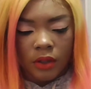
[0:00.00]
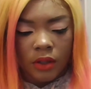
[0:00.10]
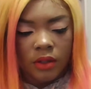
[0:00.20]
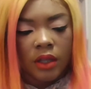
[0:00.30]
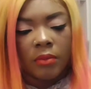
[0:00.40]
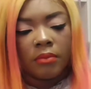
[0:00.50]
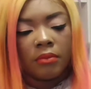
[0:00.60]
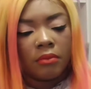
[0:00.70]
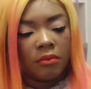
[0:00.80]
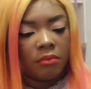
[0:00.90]
It's like
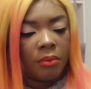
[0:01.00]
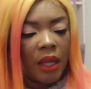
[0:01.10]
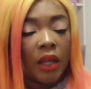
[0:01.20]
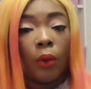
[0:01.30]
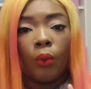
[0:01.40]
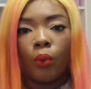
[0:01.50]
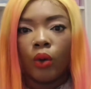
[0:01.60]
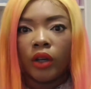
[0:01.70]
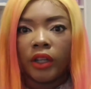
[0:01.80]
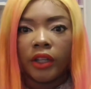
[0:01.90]
pink
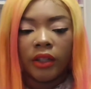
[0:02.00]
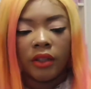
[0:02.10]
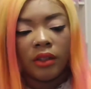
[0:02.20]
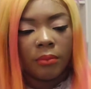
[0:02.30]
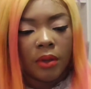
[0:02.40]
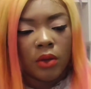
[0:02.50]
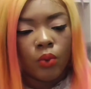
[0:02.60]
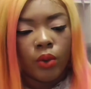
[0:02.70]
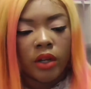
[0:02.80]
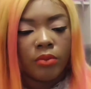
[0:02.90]
wooden
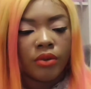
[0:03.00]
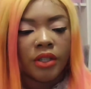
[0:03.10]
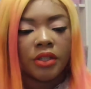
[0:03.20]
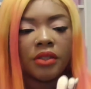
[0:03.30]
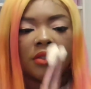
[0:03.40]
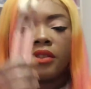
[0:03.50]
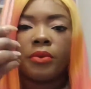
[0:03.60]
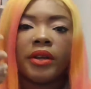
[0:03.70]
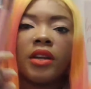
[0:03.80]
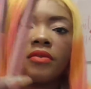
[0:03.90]
brushes,
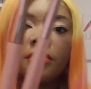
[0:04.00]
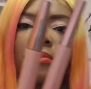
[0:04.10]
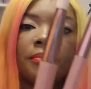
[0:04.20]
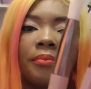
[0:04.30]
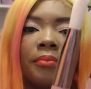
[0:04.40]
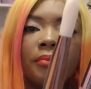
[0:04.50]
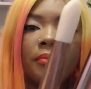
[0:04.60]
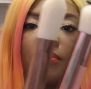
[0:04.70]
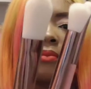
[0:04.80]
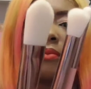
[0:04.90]
3 of them.
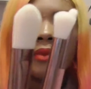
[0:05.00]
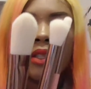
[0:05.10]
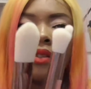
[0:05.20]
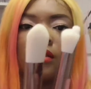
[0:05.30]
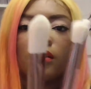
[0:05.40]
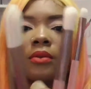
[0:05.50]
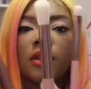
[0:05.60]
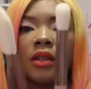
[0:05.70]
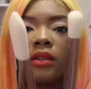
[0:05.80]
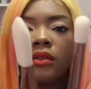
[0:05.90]
That is so
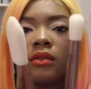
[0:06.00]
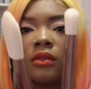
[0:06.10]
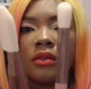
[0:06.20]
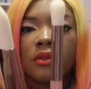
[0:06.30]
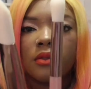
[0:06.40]
nice.